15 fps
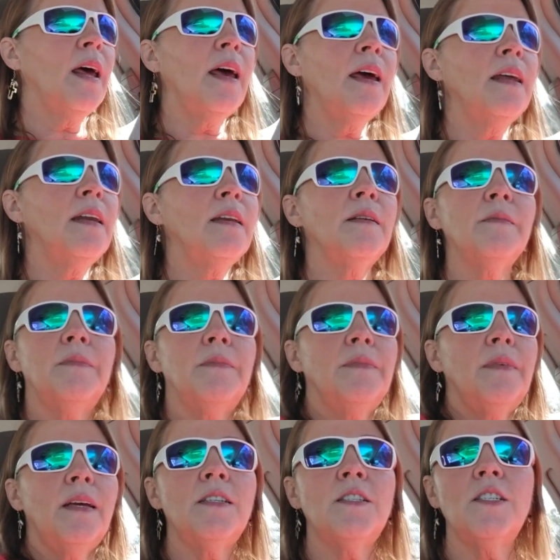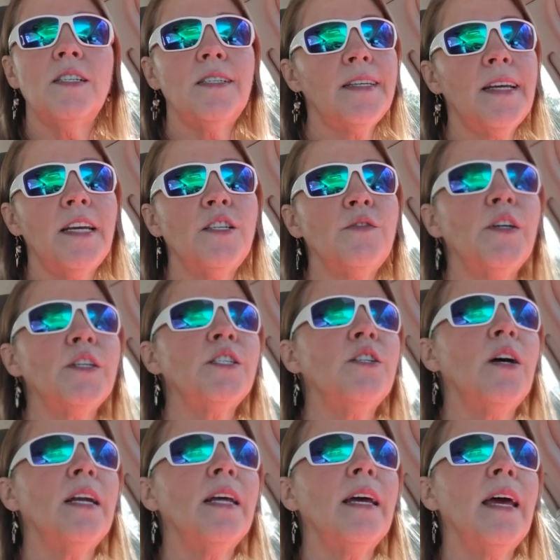And it's just, it's
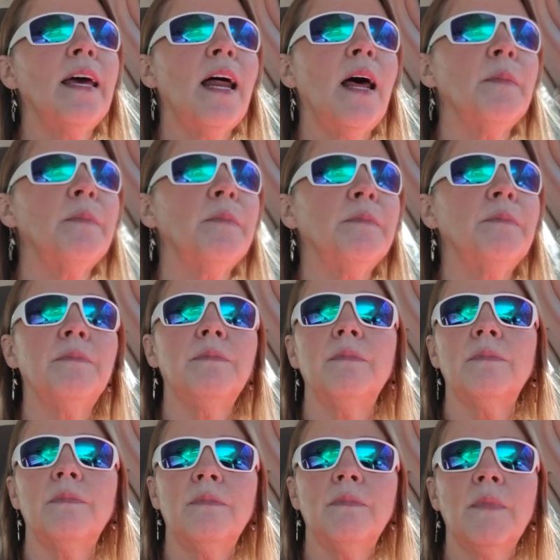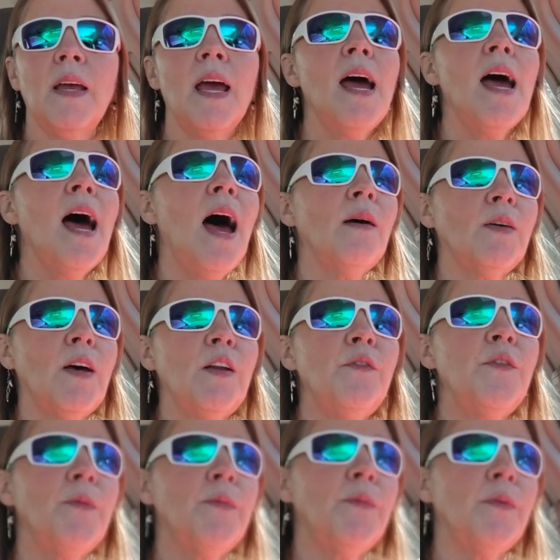frustrating. And I'm, um, I've got a
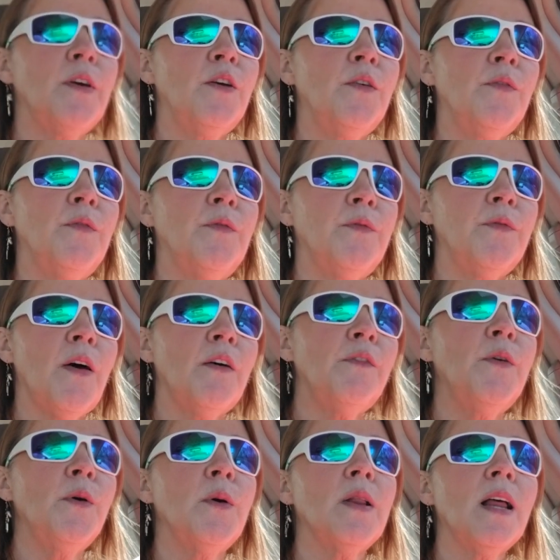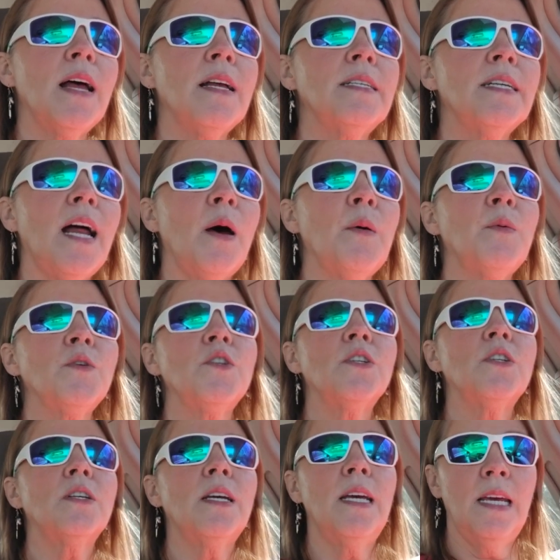few, a few clients that I will
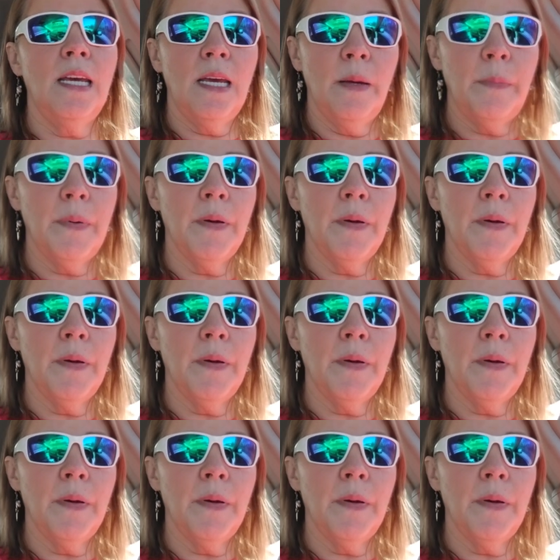keep.